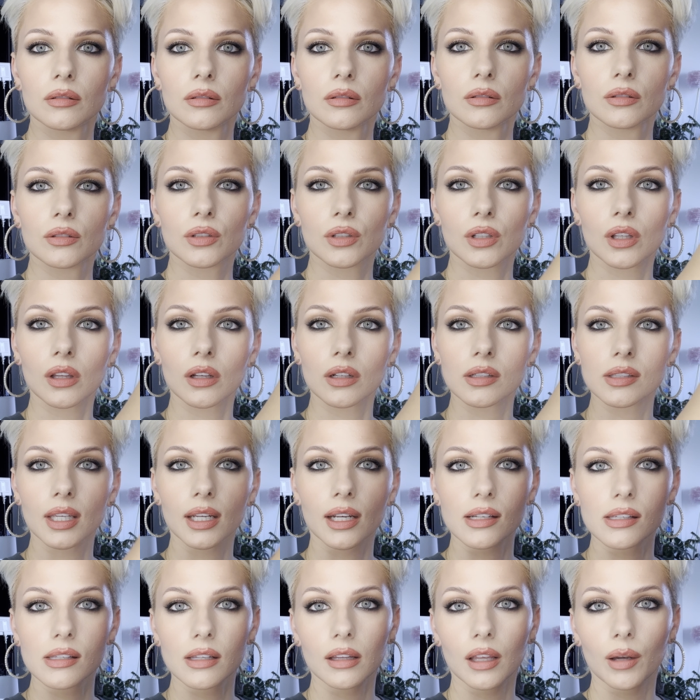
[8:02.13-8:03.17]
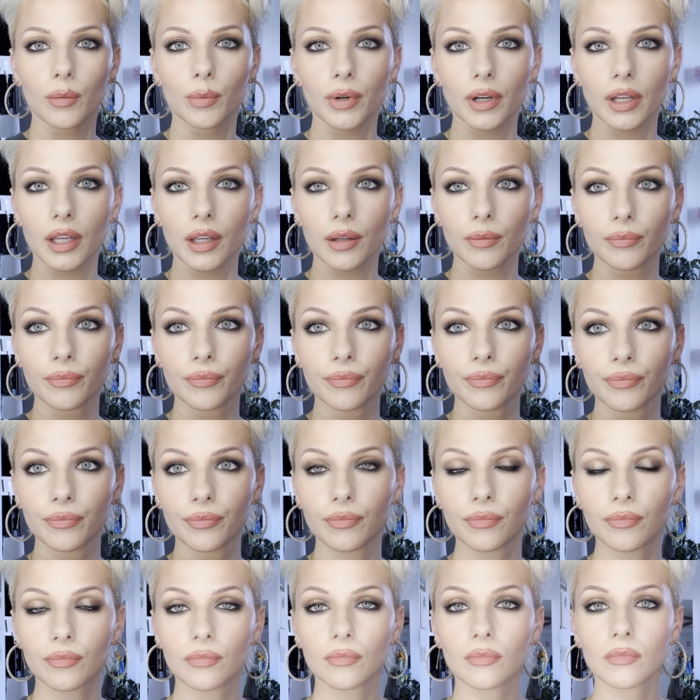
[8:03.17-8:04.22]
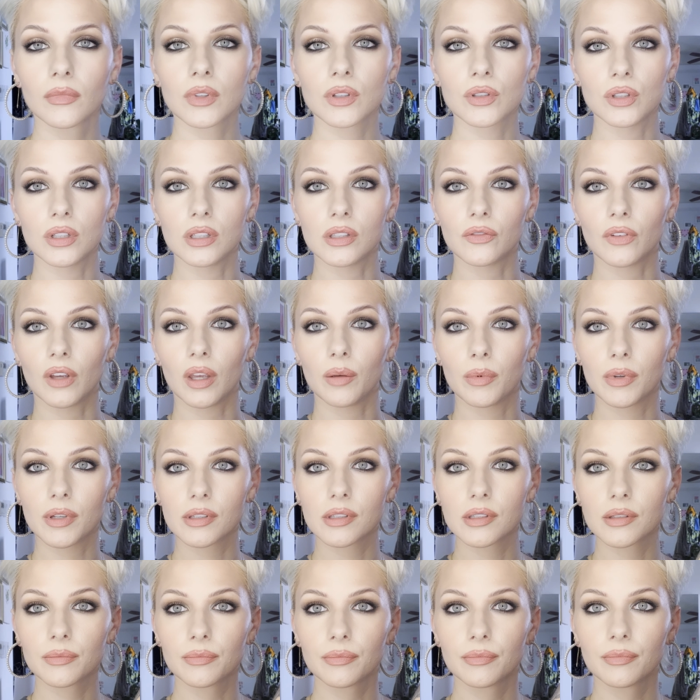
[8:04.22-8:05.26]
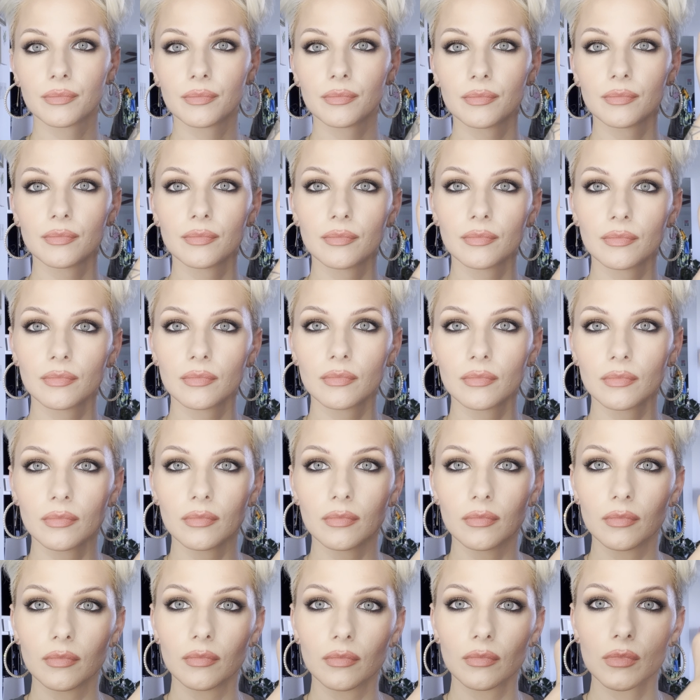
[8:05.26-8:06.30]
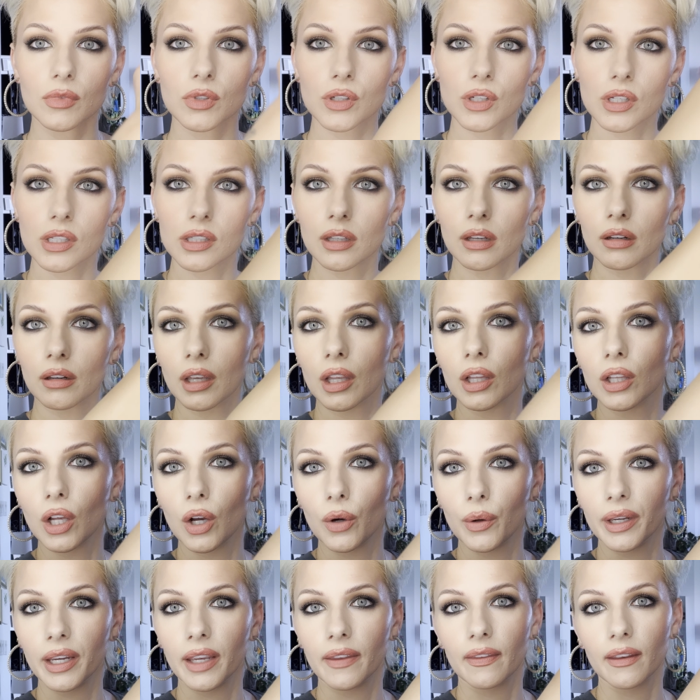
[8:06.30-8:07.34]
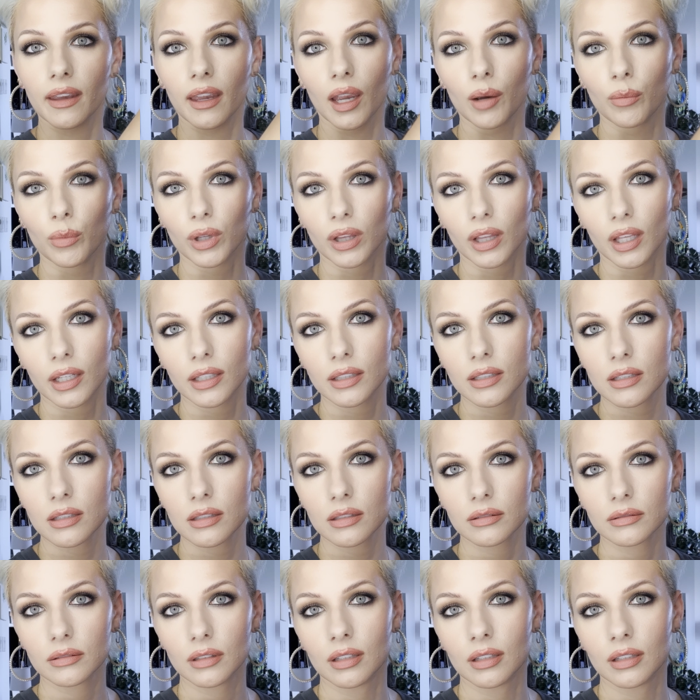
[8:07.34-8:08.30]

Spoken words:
She looks like a celebrity. She's famous. She's literally glowing in the camera lights.